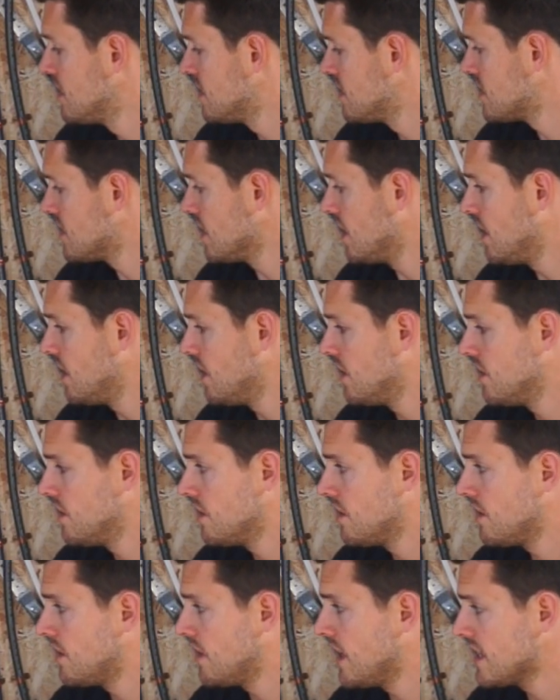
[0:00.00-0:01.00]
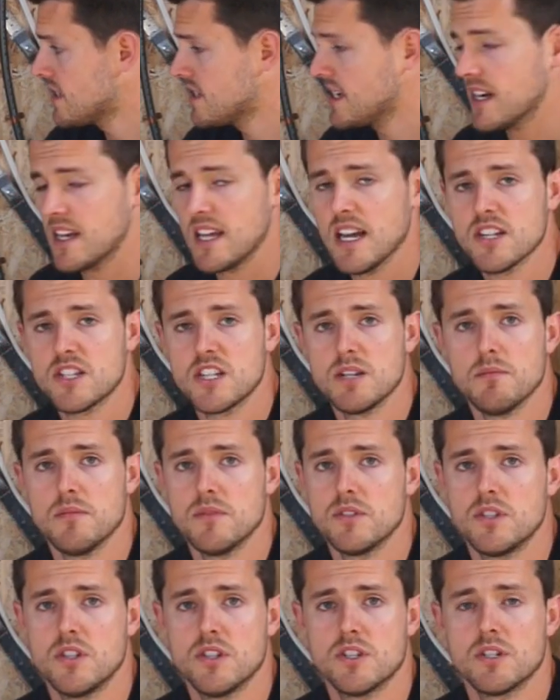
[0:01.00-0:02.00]
So that's our gas
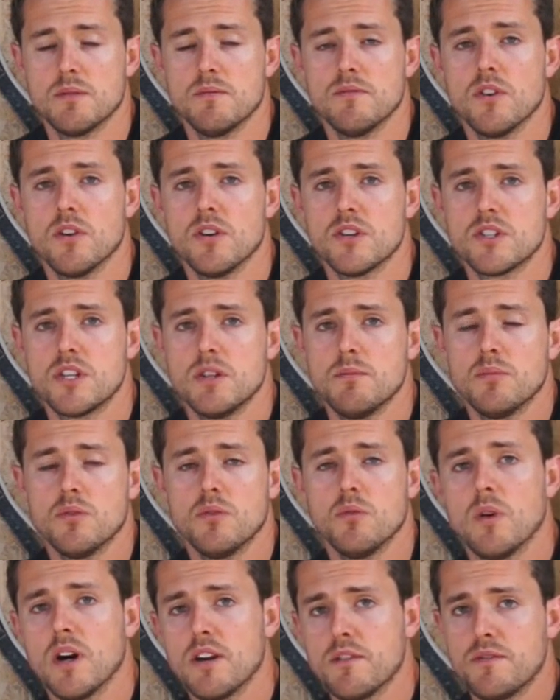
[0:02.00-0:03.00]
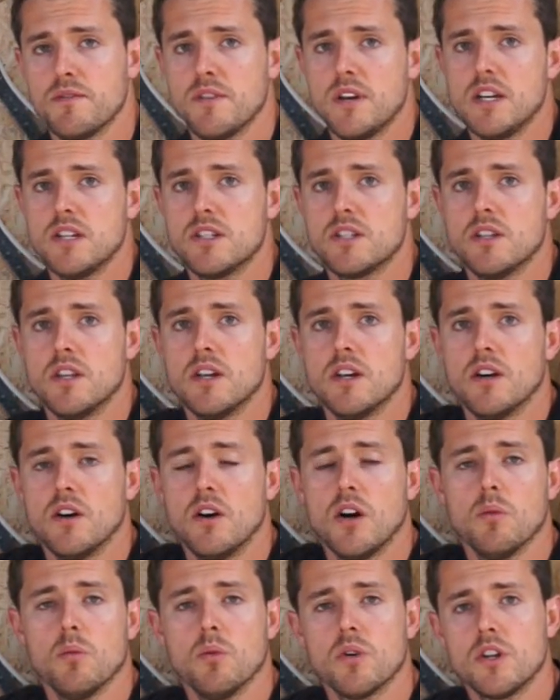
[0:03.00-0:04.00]
system, very simple. One feed to the
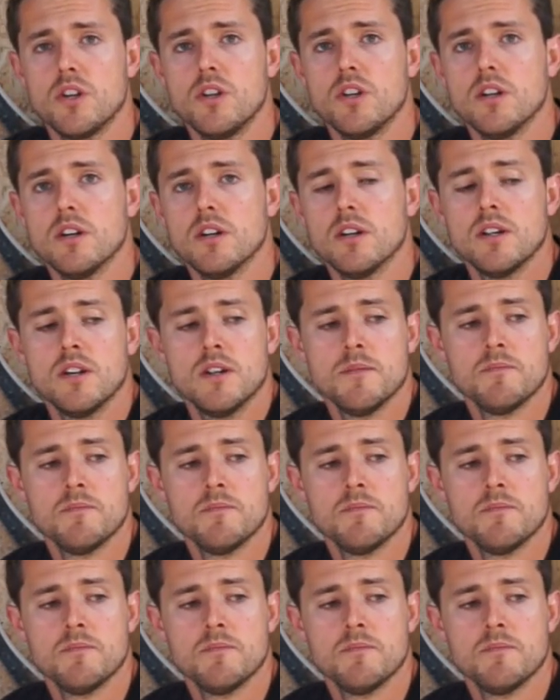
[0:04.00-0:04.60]
hot water unit,